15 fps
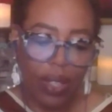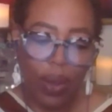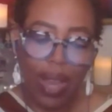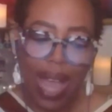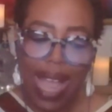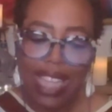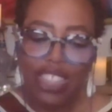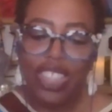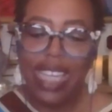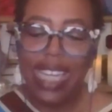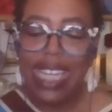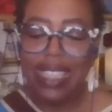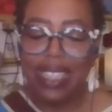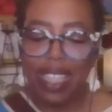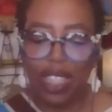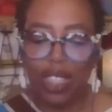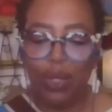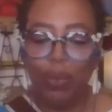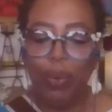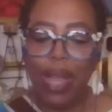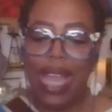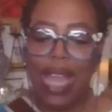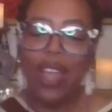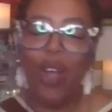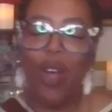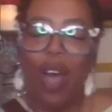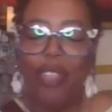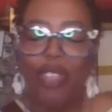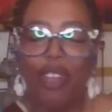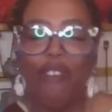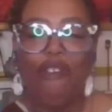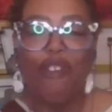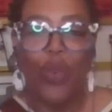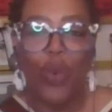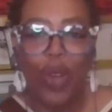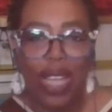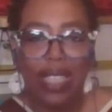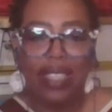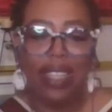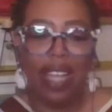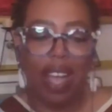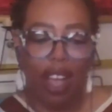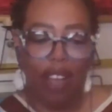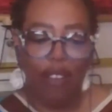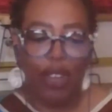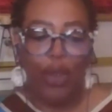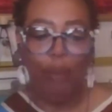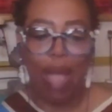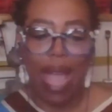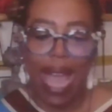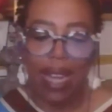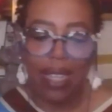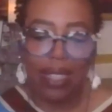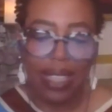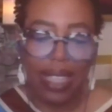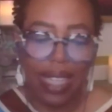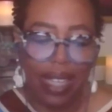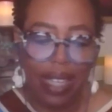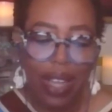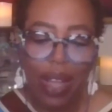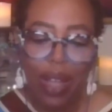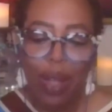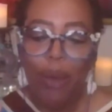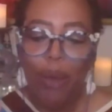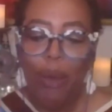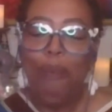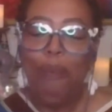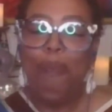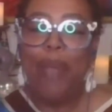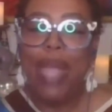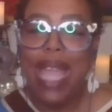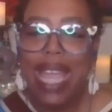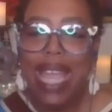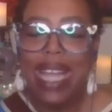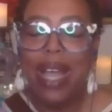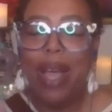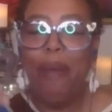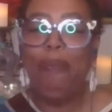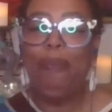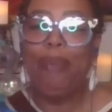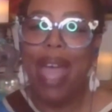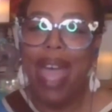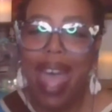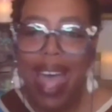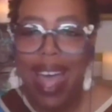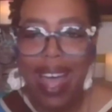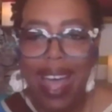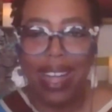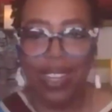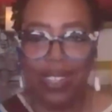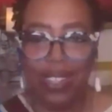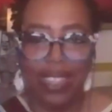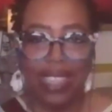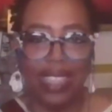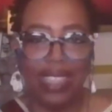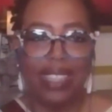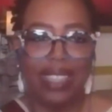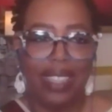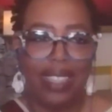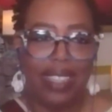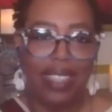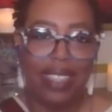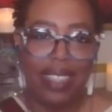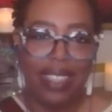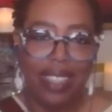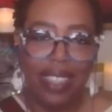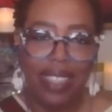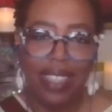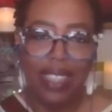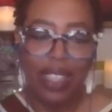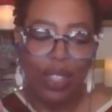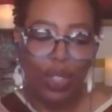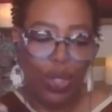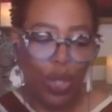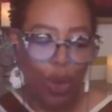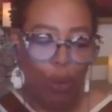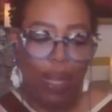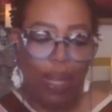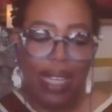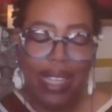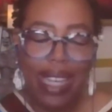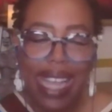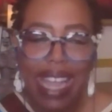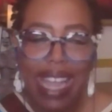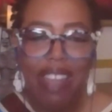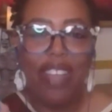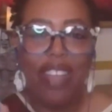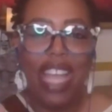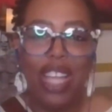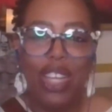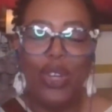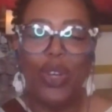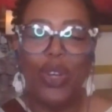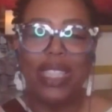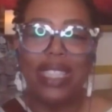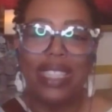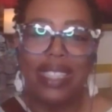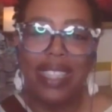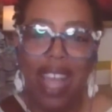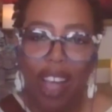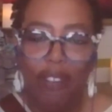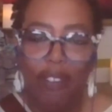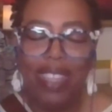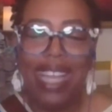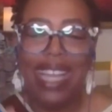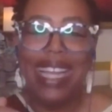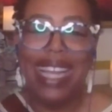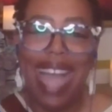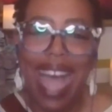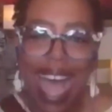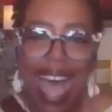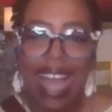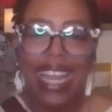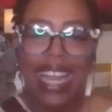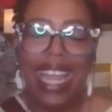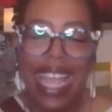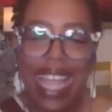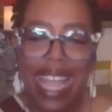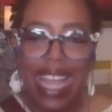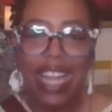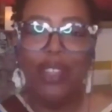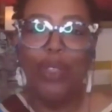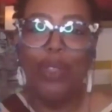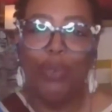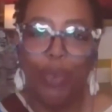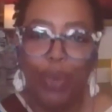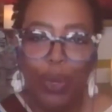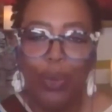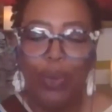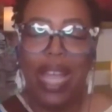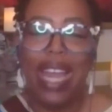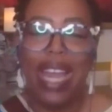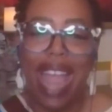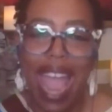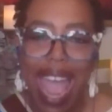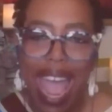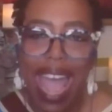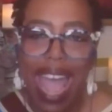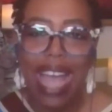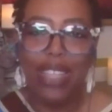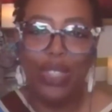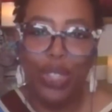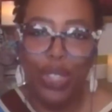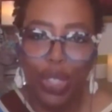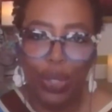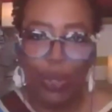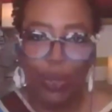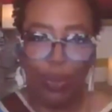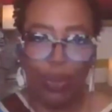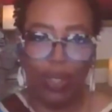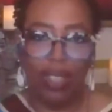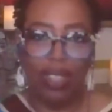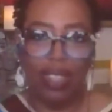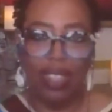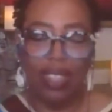So, like Jesus, we are the voice of humanity. Be compelled to believe in yourself, the God in, through, and as you.